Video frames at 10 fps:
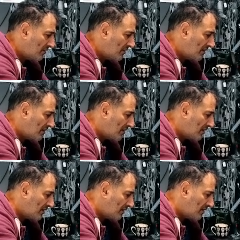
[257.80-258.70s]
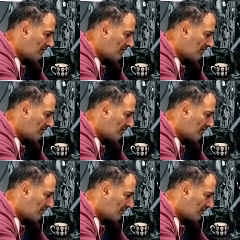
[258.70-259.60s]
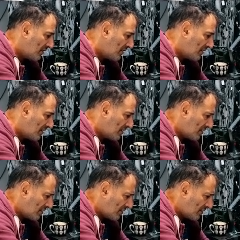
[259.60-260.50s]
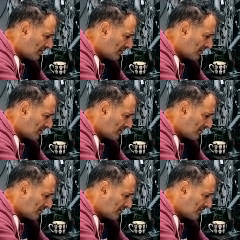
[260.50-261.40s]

[no speech]